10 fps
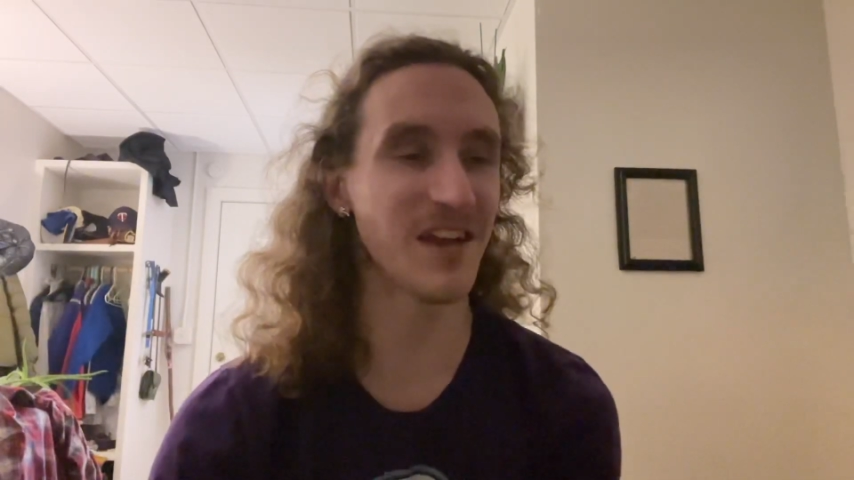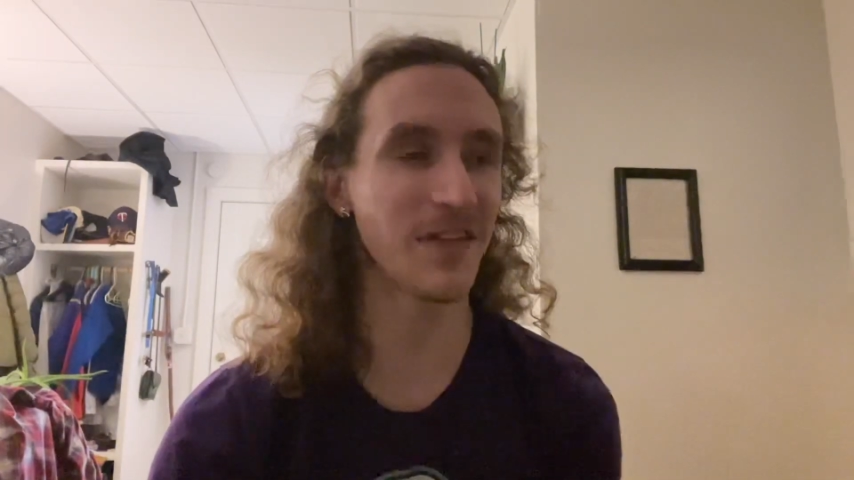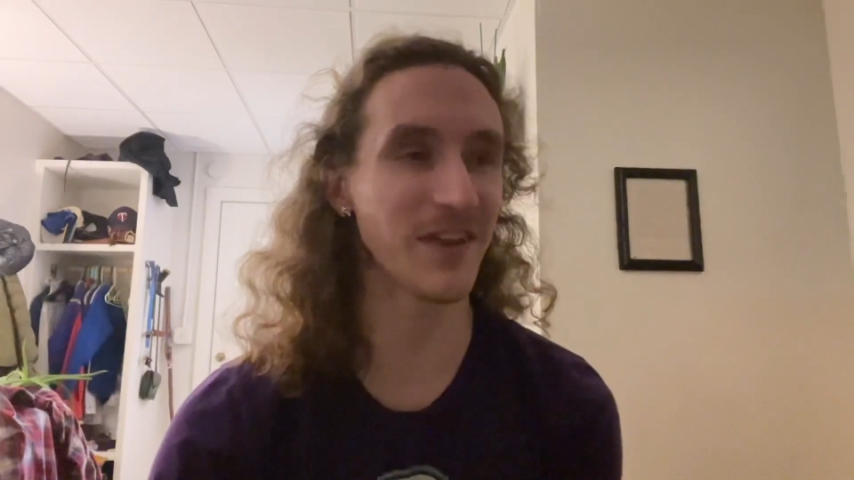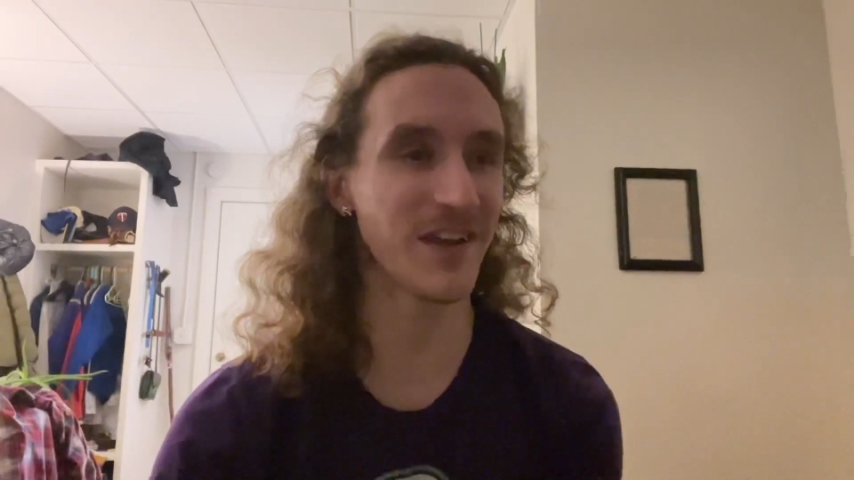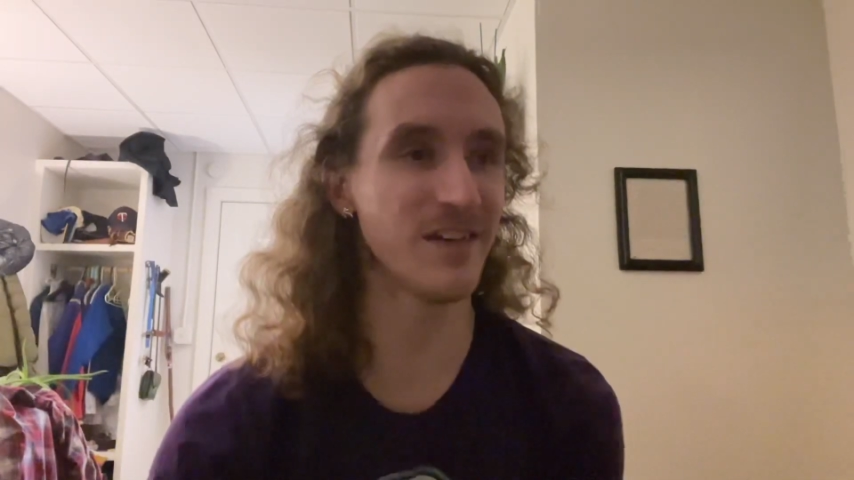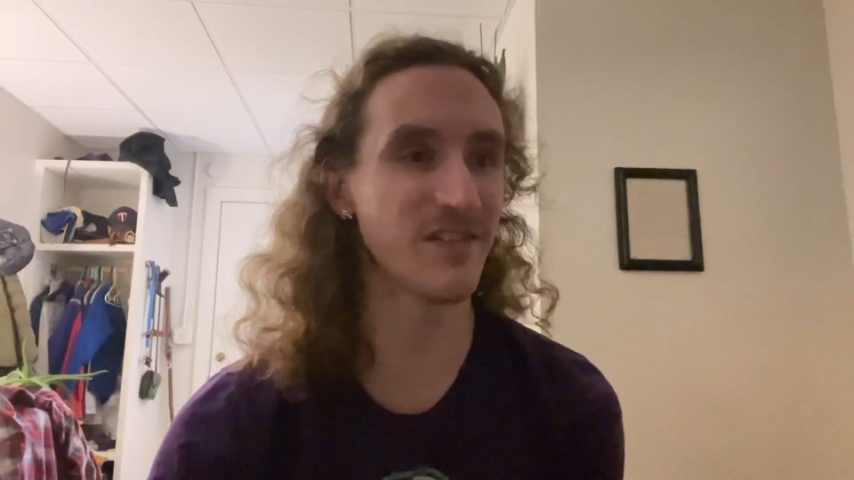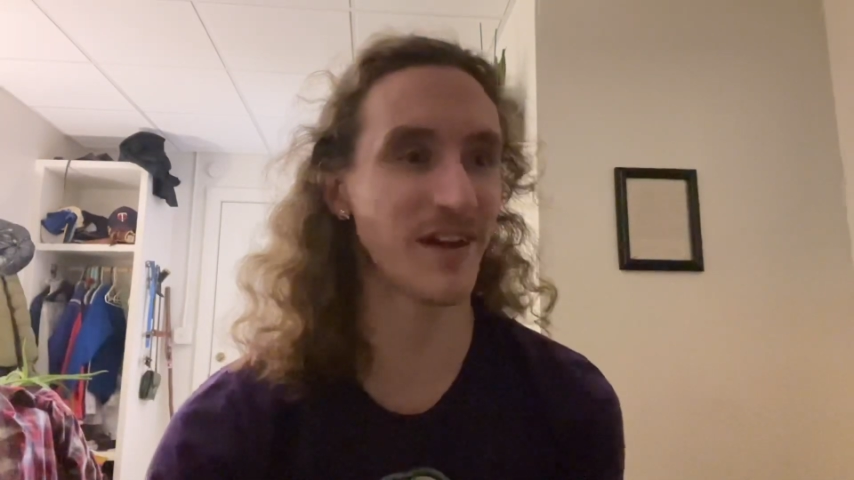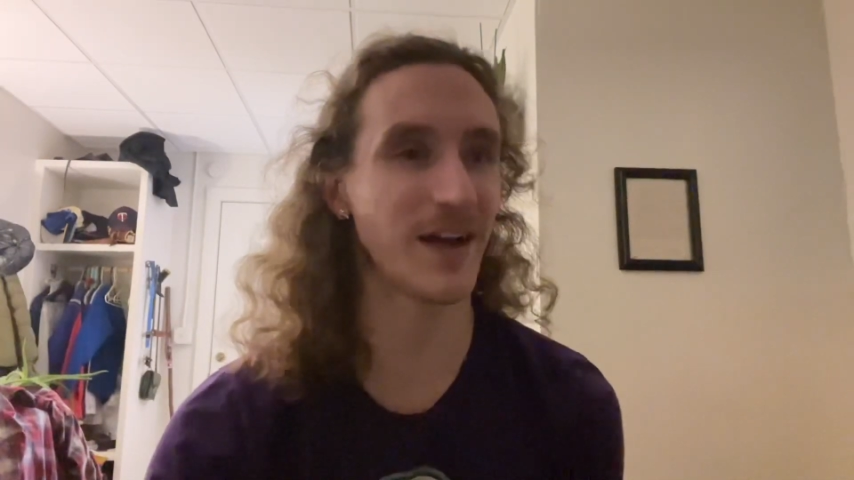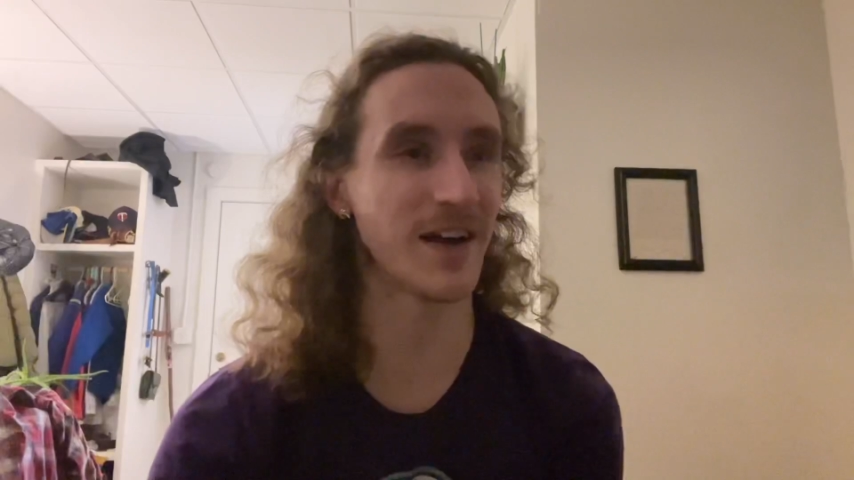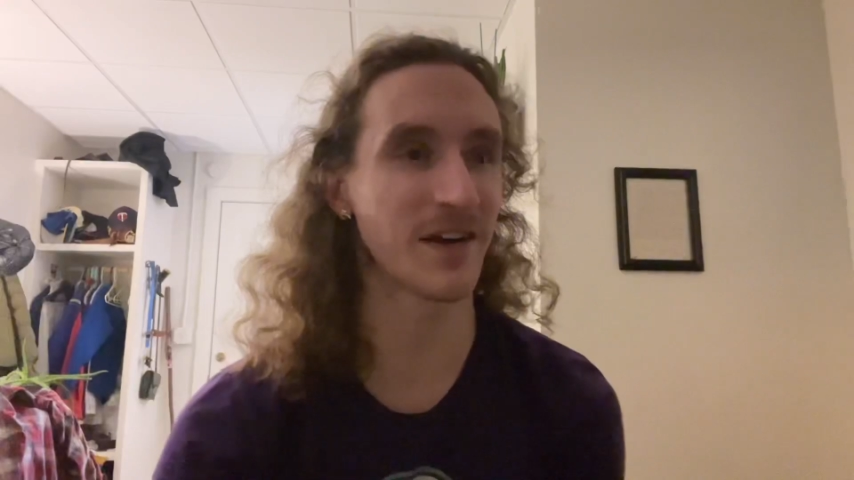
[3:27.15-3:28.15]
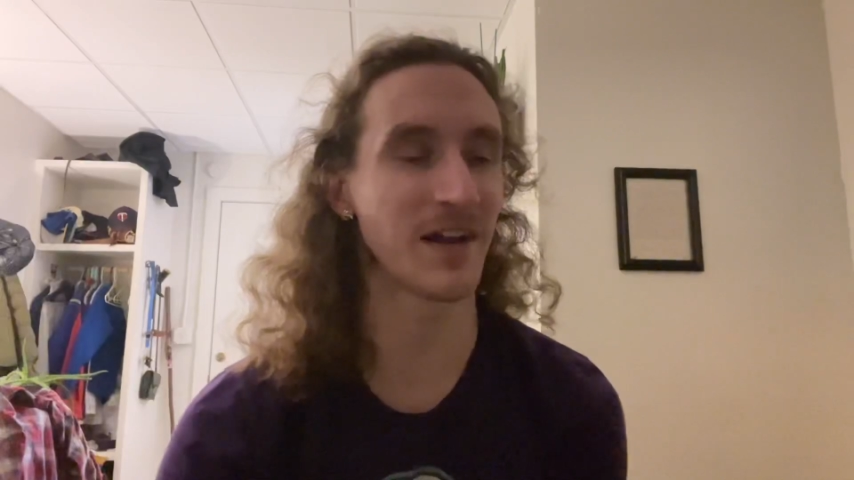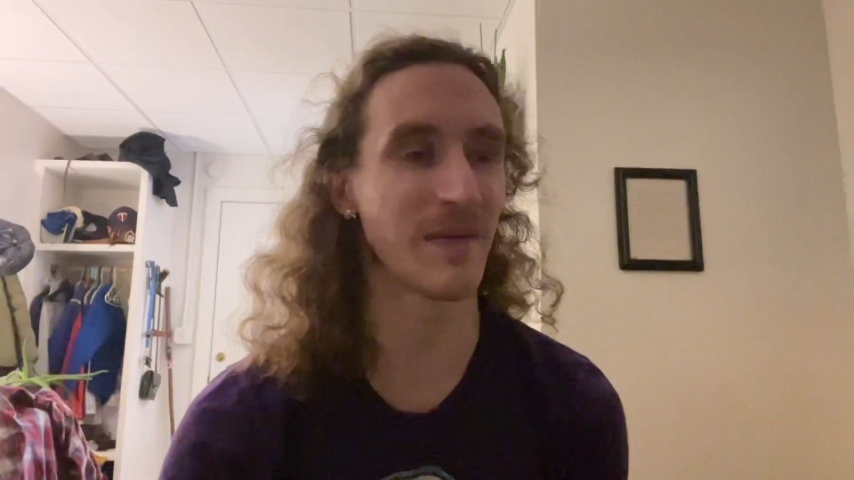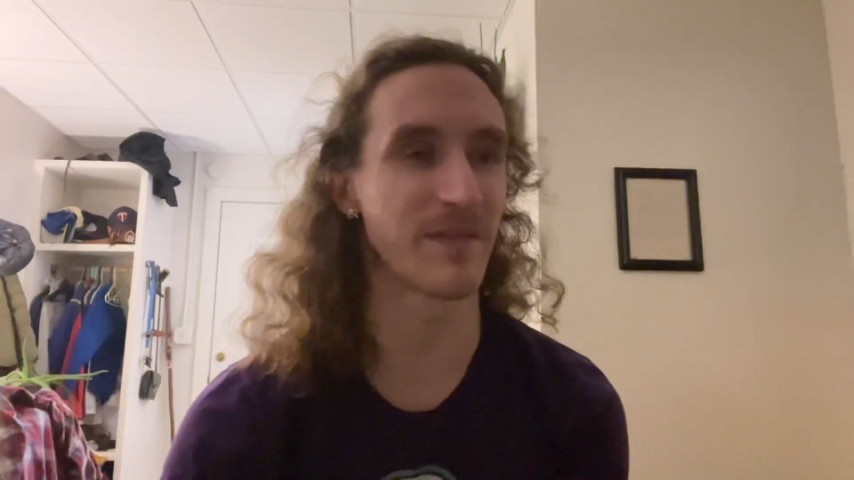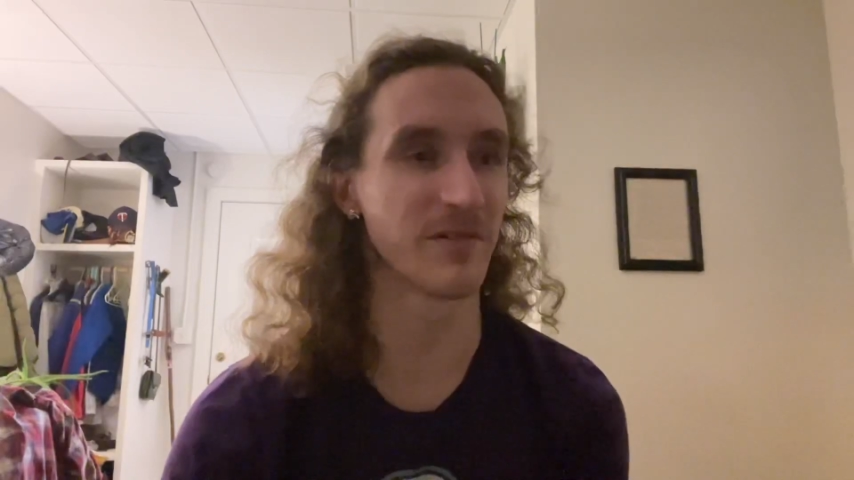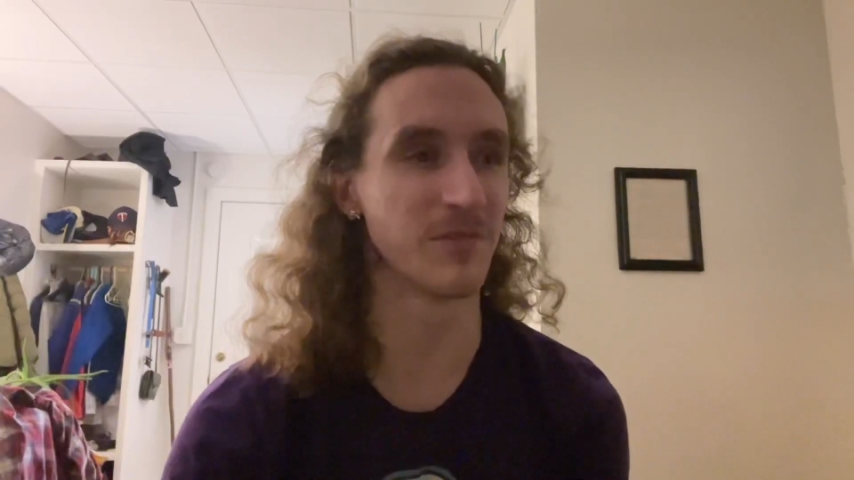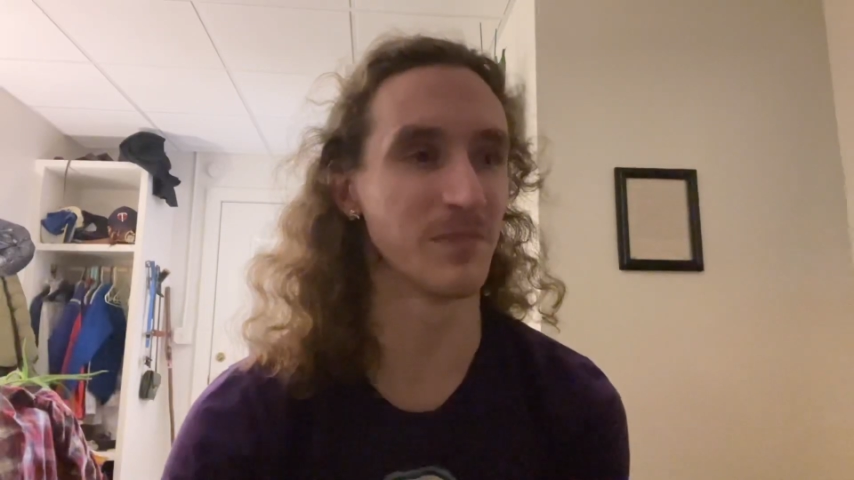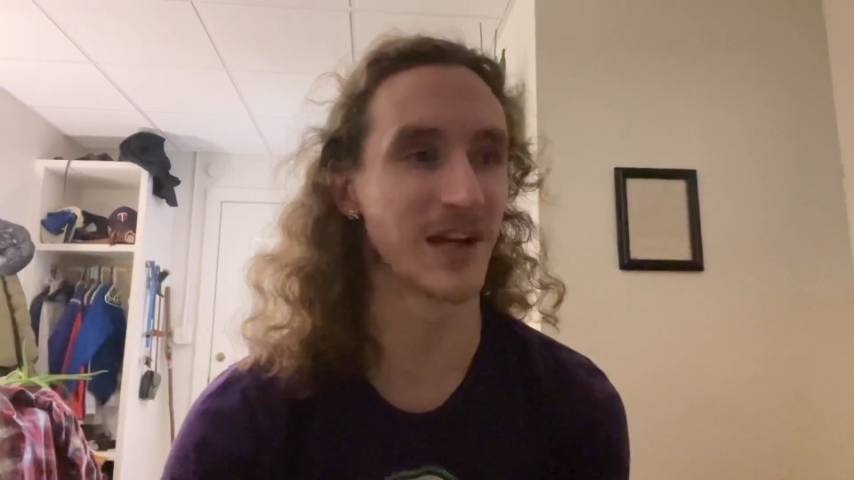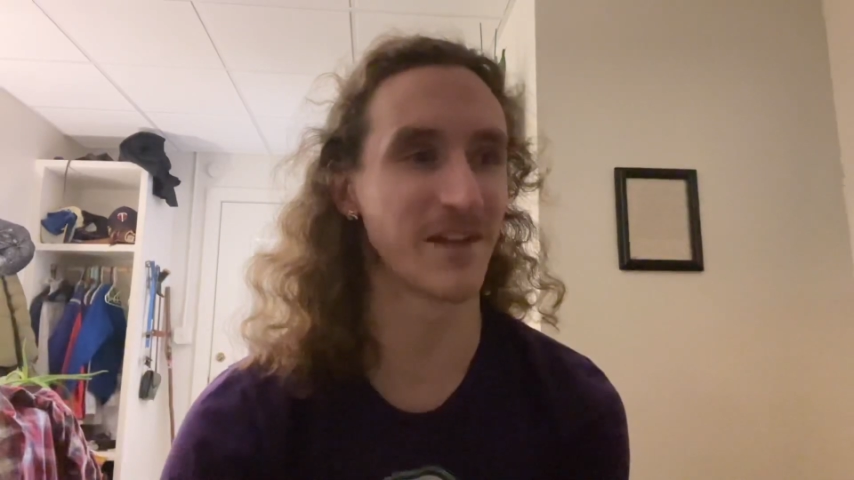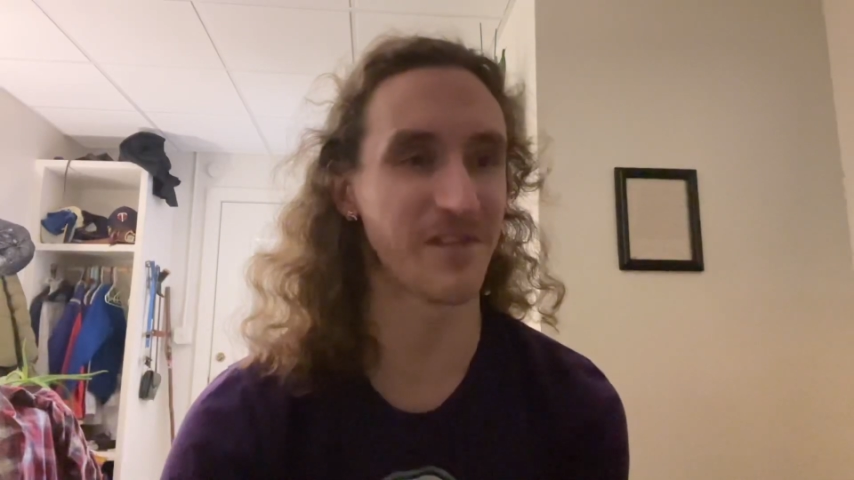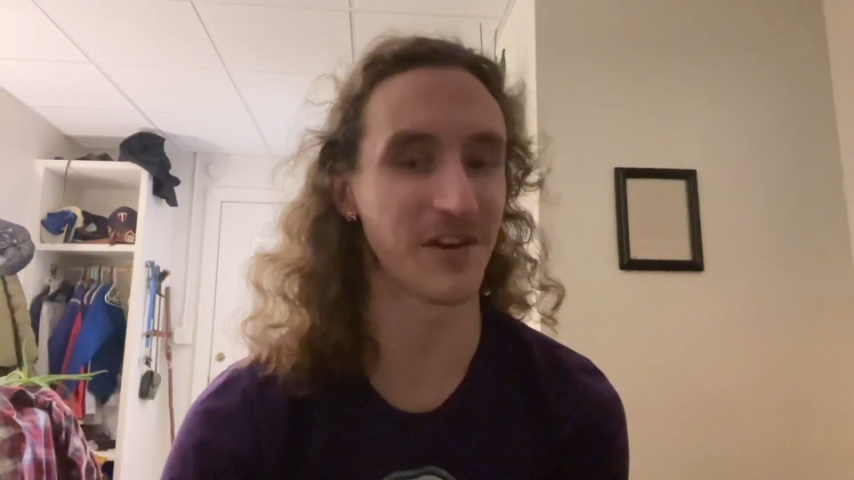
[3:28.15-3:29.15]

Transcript: and the kids had an absolute blast.